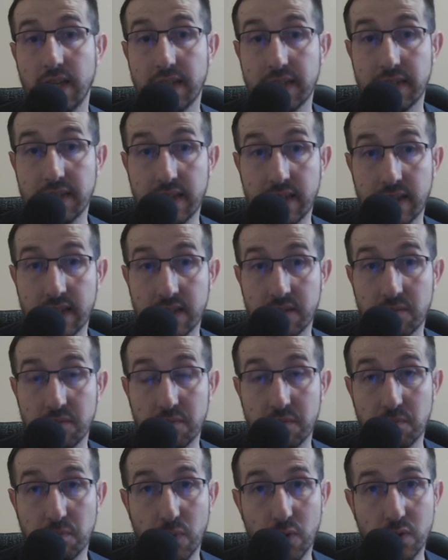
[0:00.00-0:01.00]
then
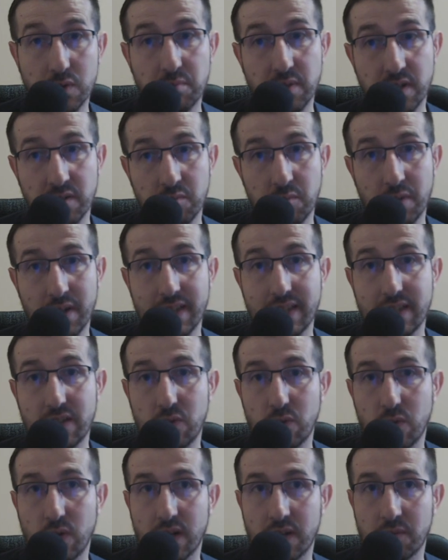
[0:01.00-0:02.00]
most probably
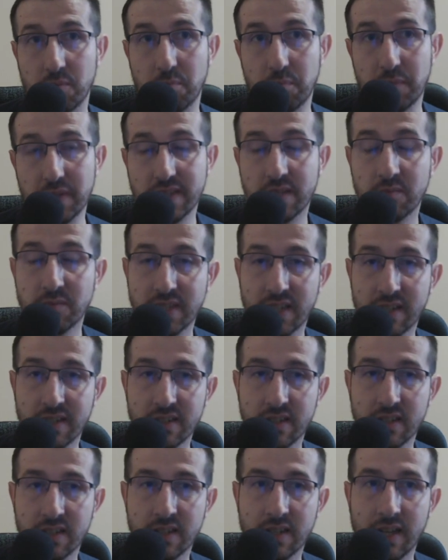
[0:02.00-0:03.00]
you are missing
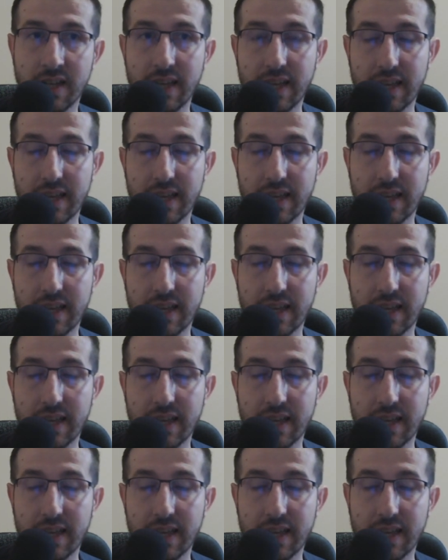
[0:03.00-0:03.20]
something